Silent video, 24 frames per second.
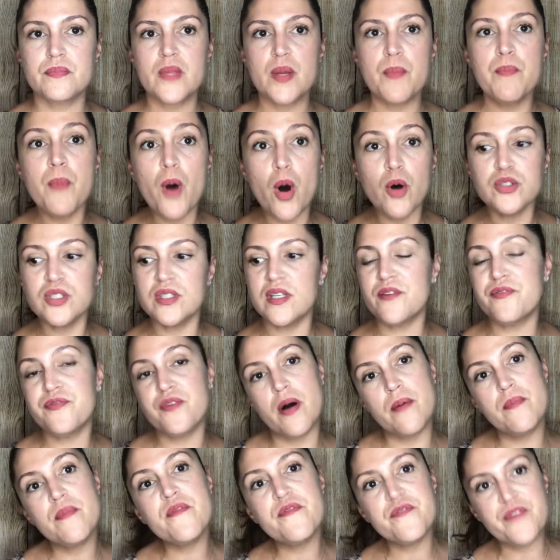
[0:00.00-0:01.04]
mostly
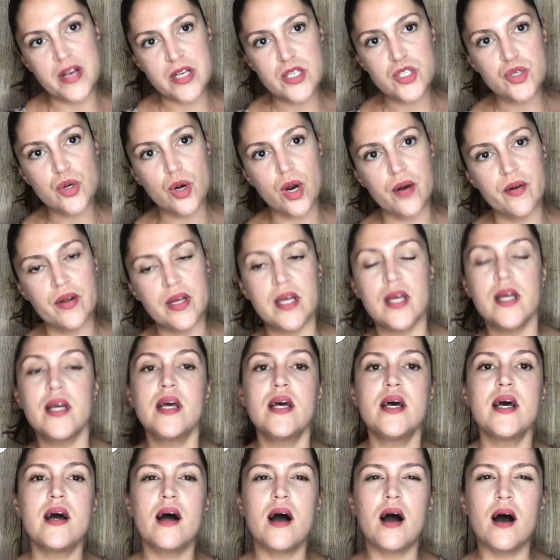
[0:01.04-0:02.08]
from FaceTory.
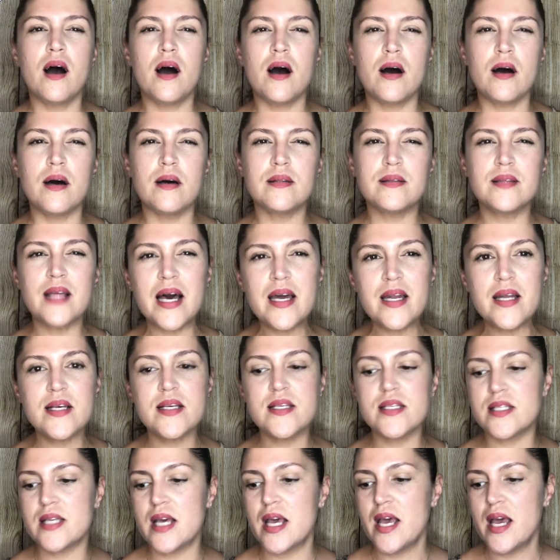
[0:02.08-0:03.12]
Uh, that
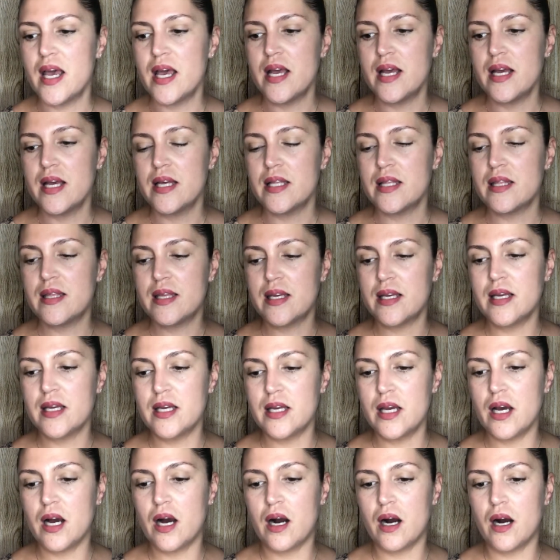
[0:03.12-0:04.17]
is
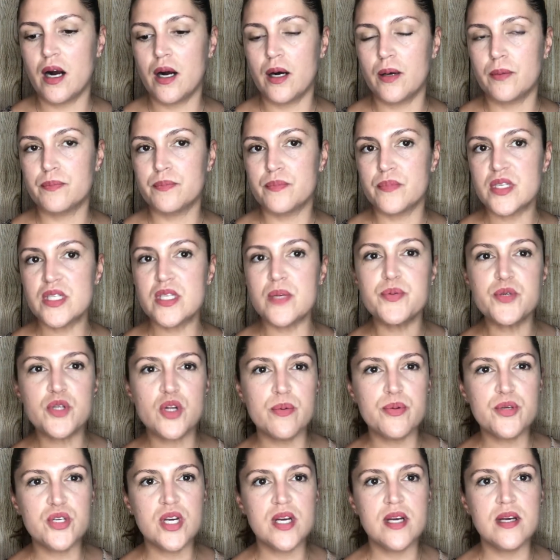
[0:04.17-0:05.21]
the um,
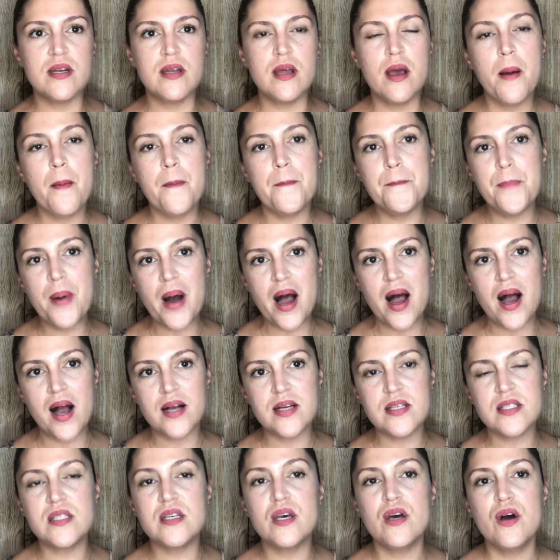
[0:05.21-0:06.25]
subscription
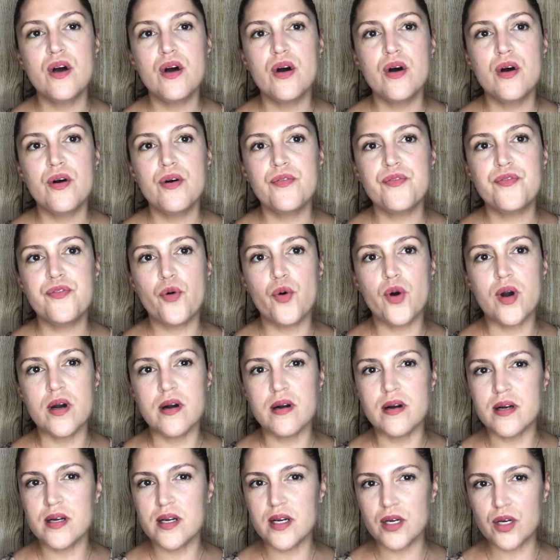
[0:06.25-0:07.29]
box
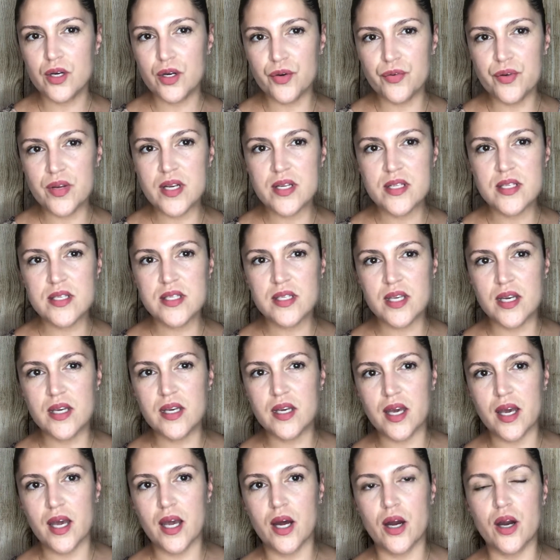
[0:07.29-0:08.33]
for Korean
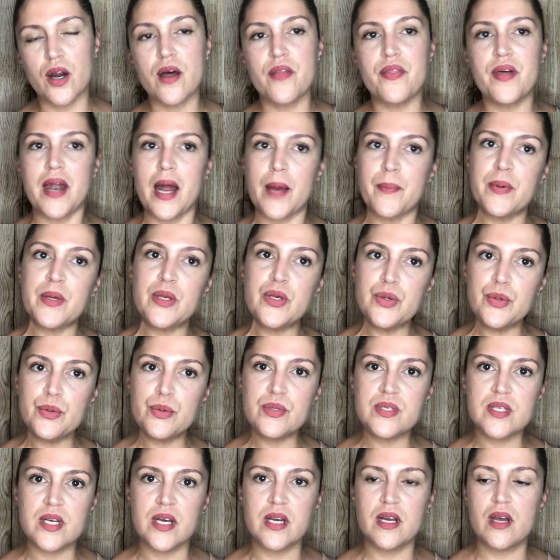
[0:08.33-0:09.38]
skincare that I've been
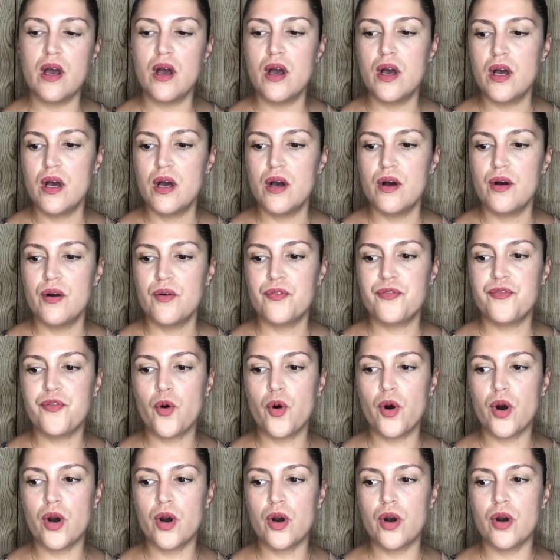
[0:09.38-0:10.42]
using
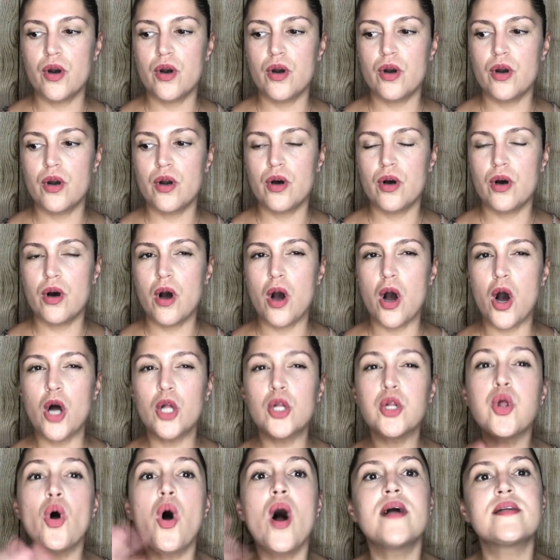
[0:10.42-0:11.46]
for a
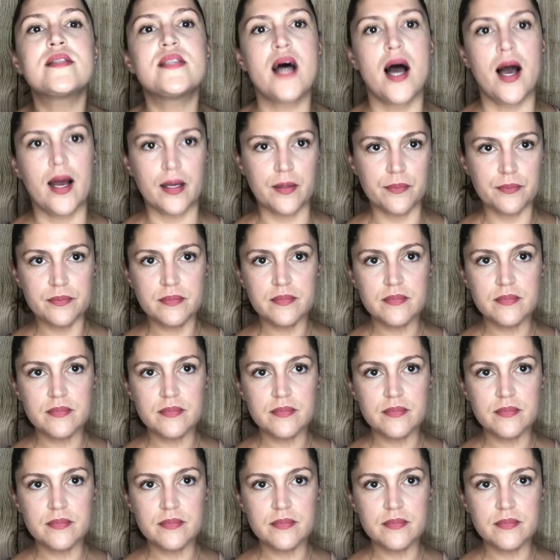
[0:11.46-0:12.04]
long time.